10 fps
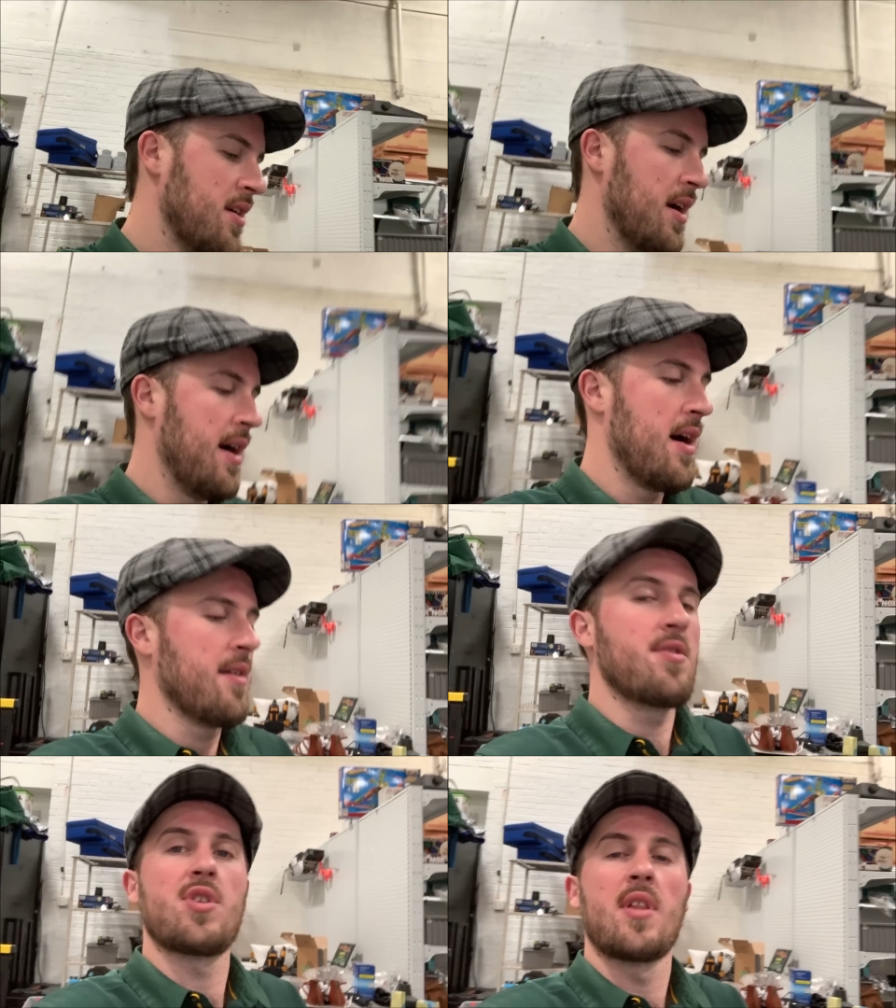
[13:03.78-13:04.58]

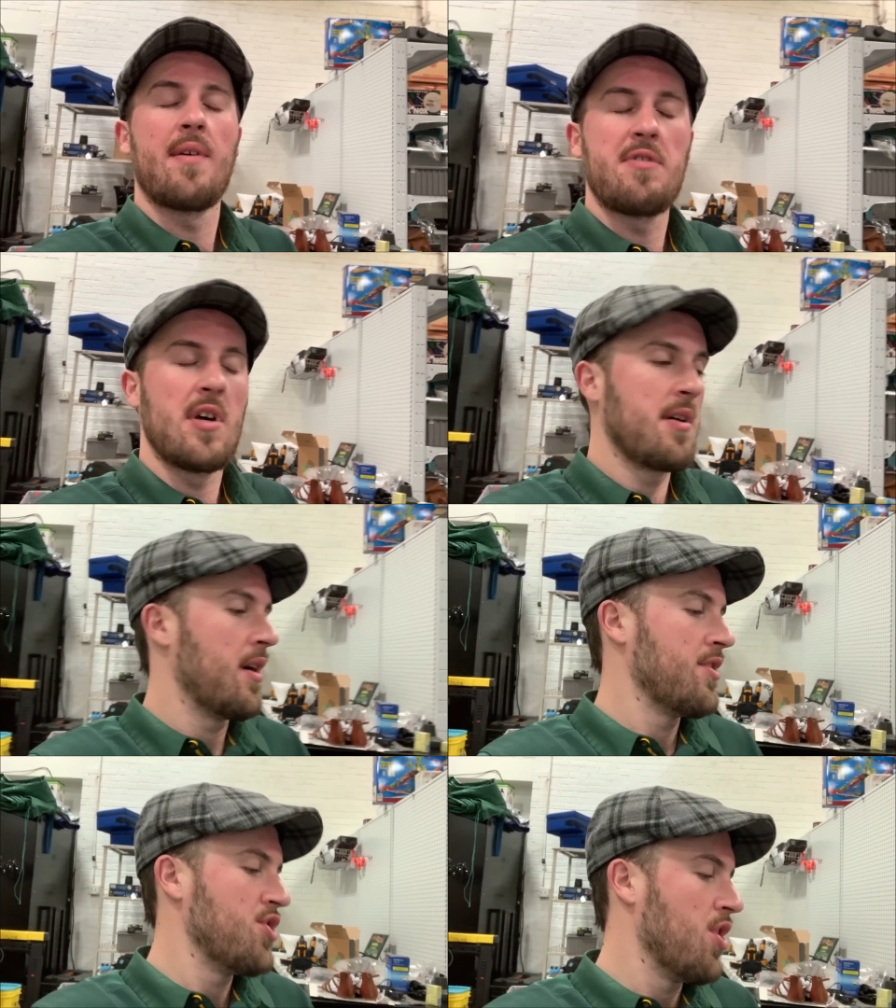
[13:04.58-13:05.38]
Uh, she left
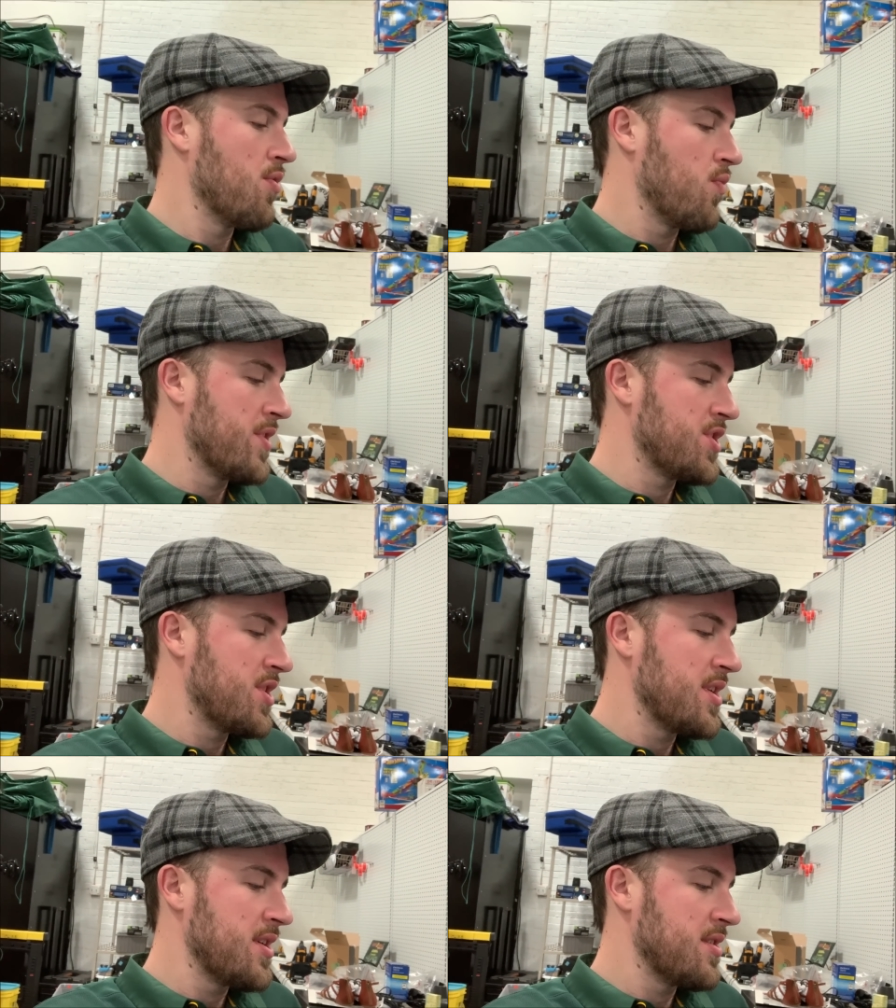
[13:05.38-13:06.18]
a, a, note when
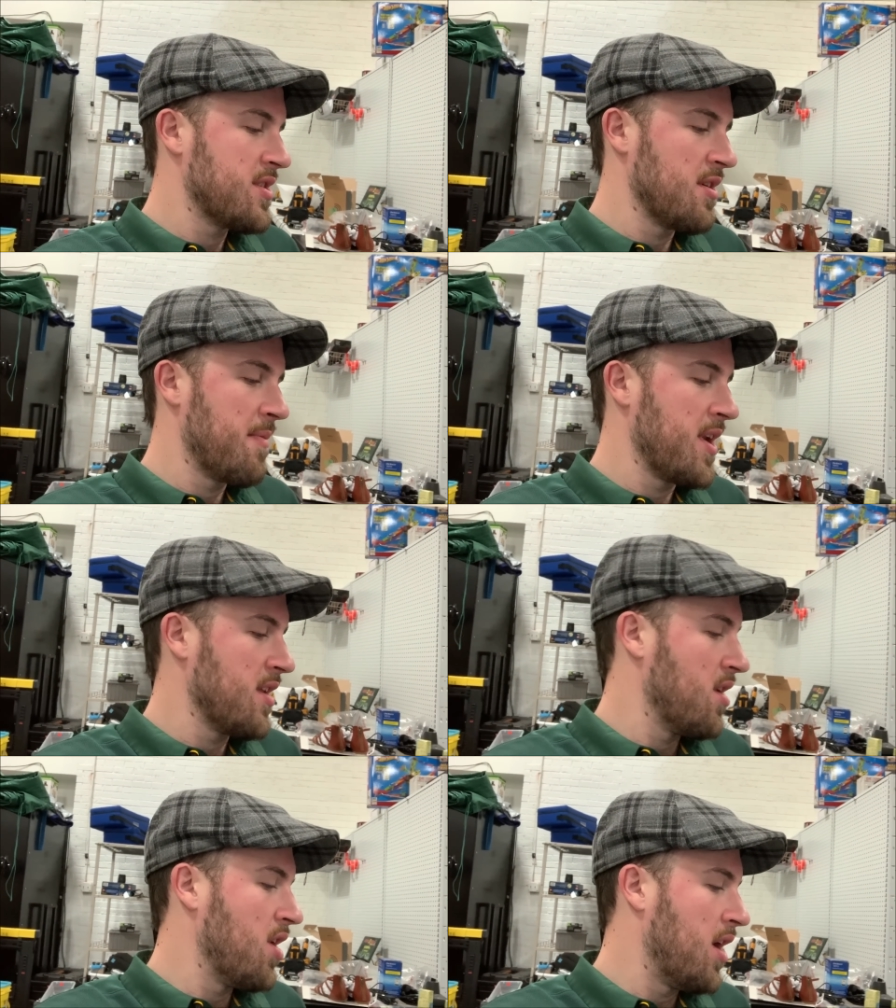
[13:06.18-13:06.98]
she submitted
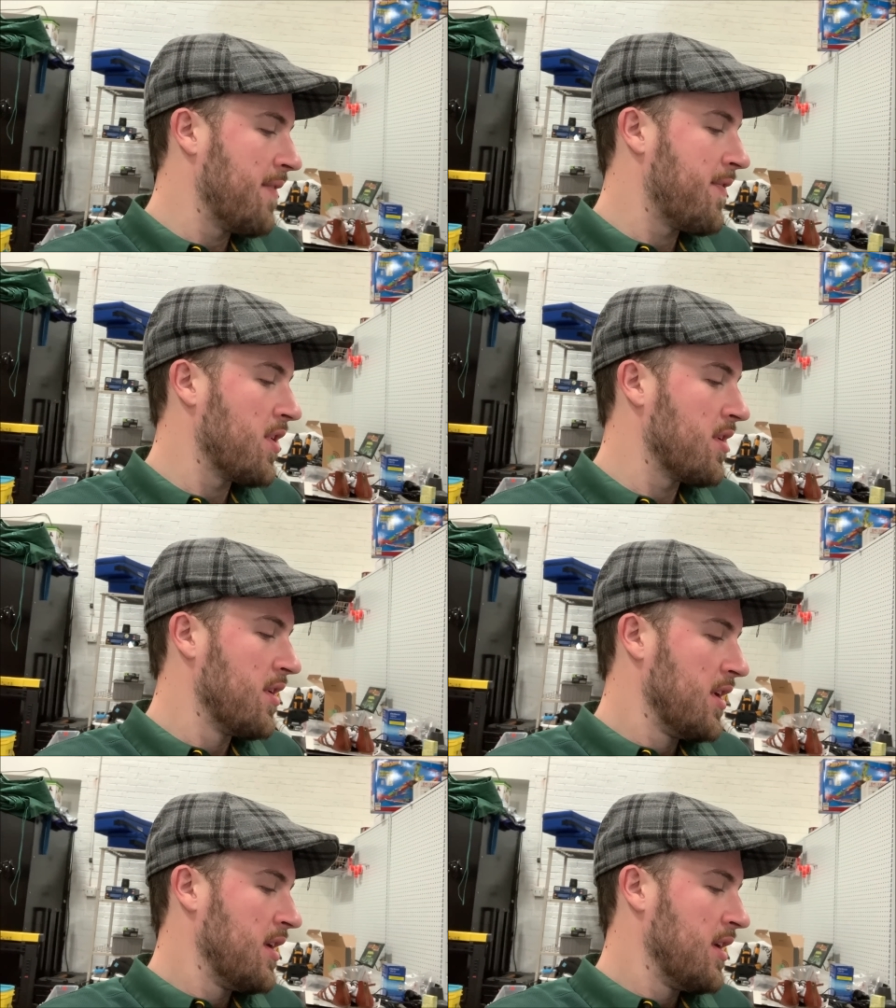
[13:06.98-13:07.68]
an offer.